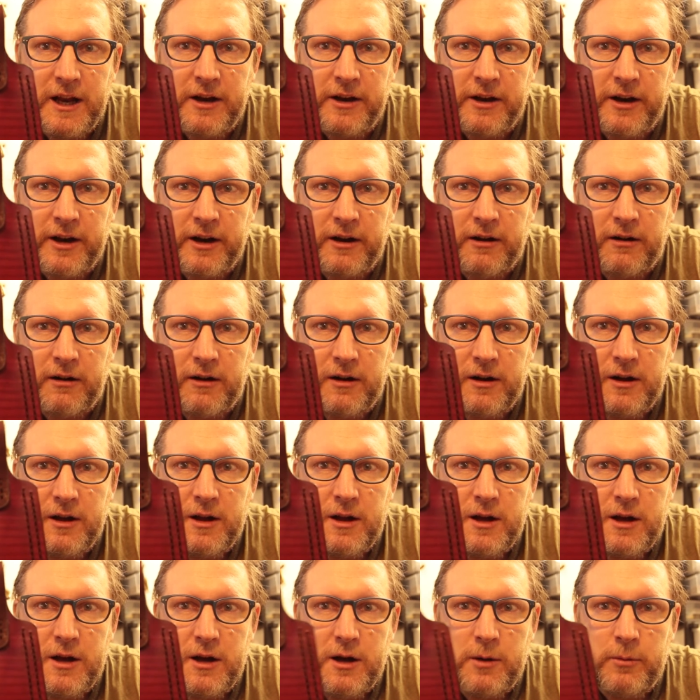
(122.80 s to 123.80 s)
in there.
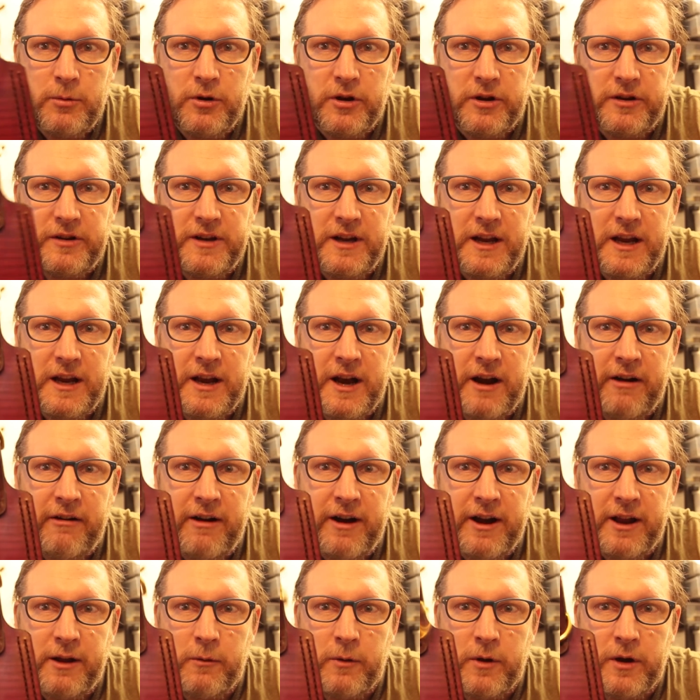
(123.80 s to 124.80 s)
Put a D in there
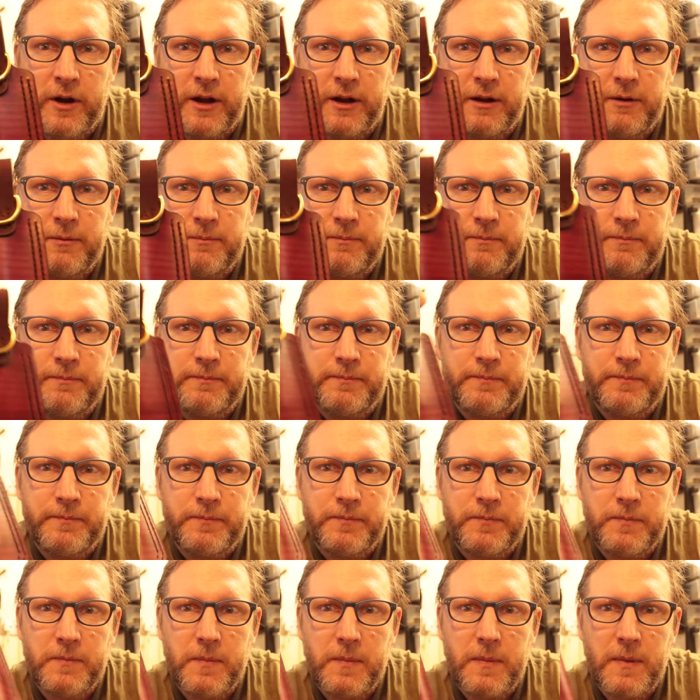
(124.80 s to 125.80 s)
anyway
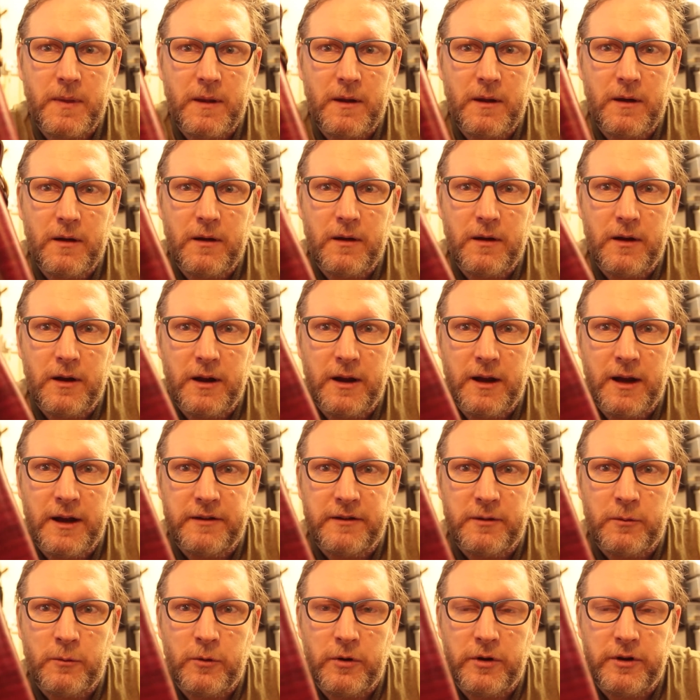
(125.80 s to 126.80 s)
in
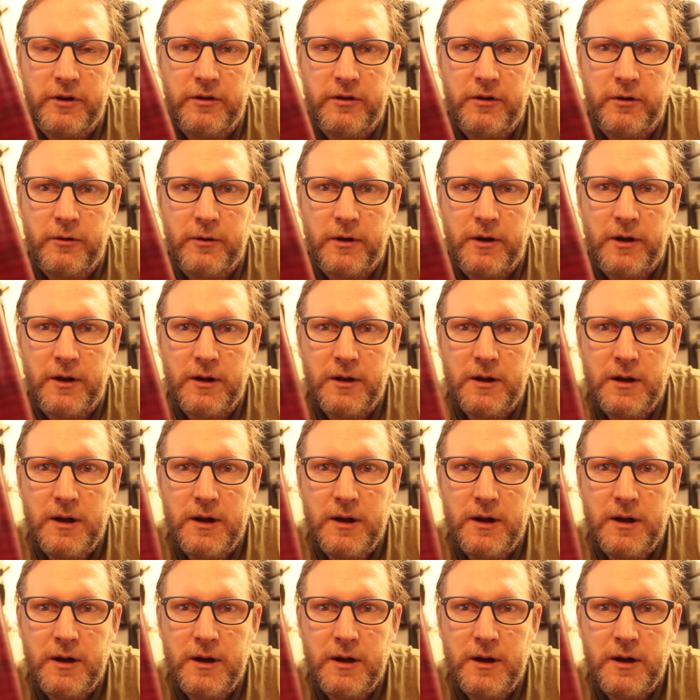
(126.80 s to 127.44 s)
case I wanted to do an